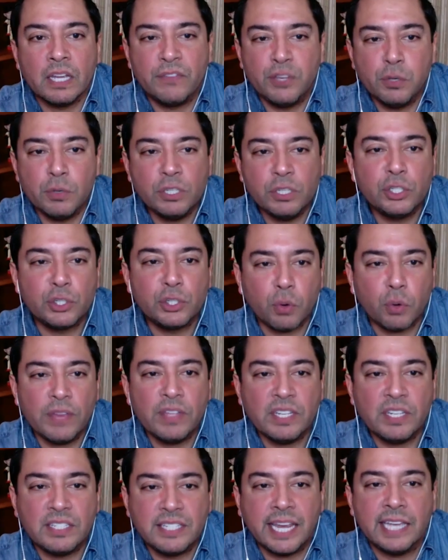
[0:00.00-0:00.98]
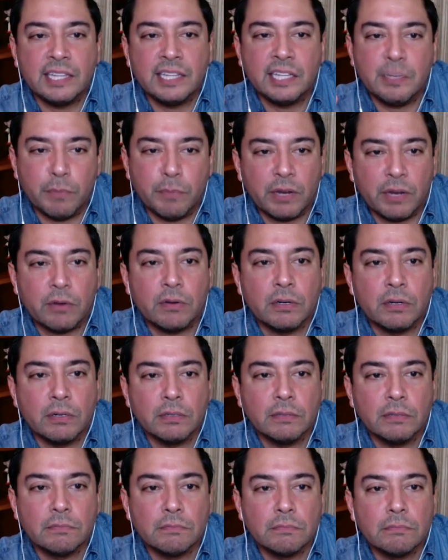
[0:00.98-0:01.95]
If you enjoy the Daily
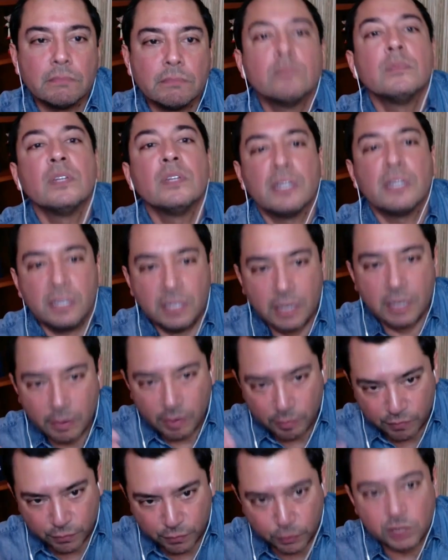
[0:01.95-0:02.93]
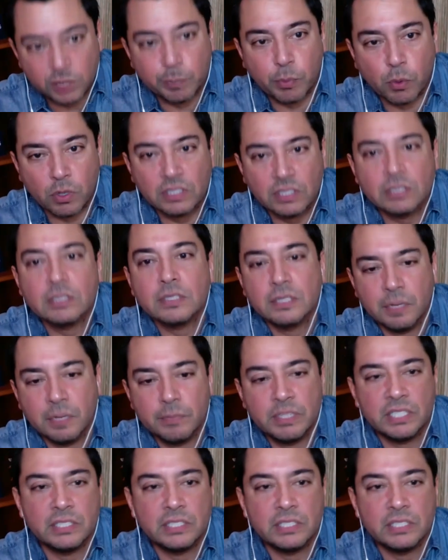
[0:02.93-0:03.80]
Mirror for sports, come